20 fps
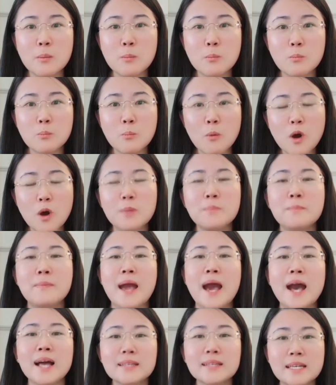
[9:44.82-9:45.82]
more
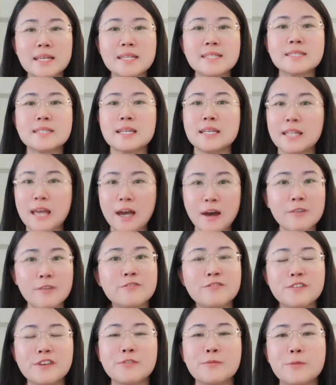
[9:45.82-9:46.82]
balanced and
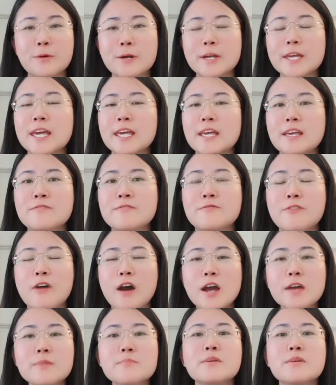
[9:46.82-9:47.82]
healthy working
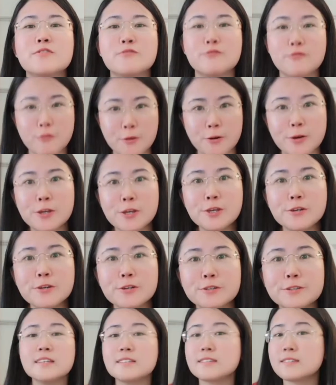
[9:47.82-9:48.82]
environment for you.
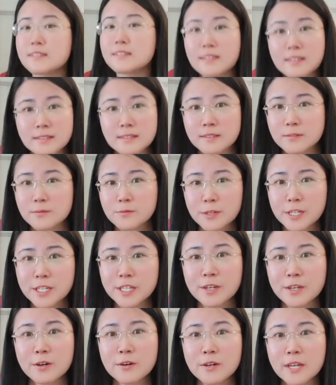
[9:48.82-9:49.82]
Does this
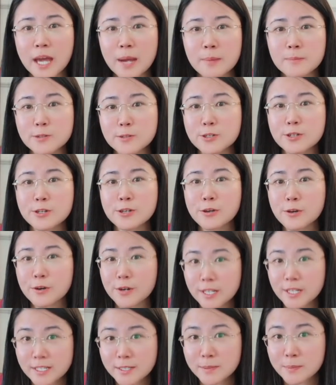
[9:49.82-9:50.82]
video capture your
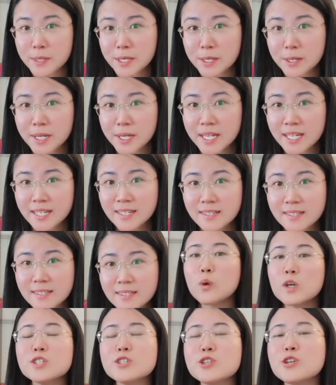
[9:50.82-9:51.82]
experience?
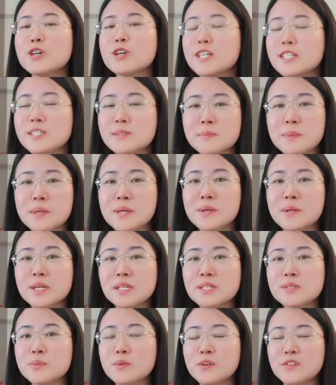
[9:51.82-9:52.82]
What's your
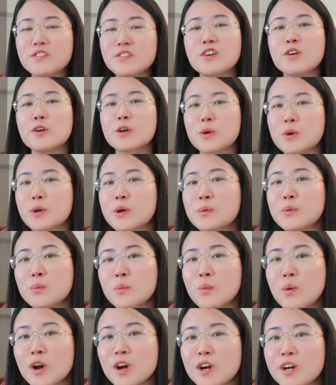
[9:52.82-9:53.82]
experience with your current
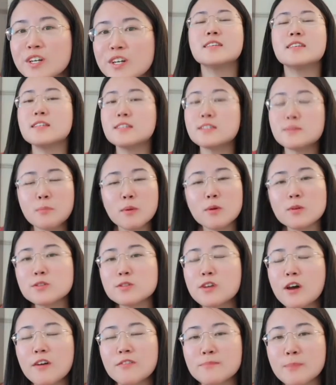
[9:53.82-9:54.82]
work? Since
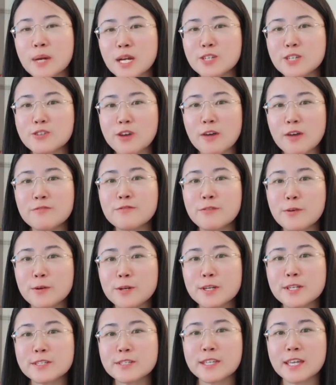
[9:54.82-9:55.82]
most of my job
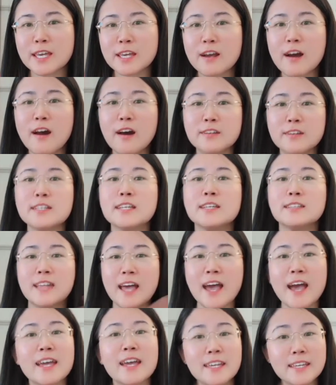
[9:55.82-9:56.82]
focusing on the
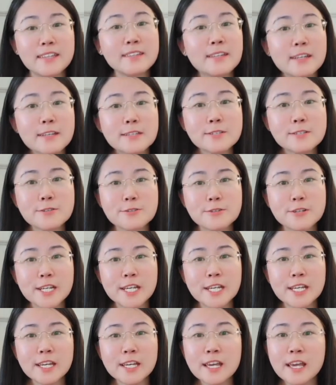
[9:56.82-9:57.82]
tech
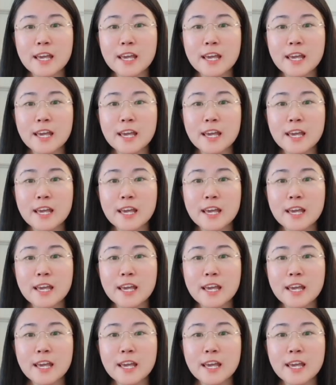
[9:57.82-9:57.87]
industry,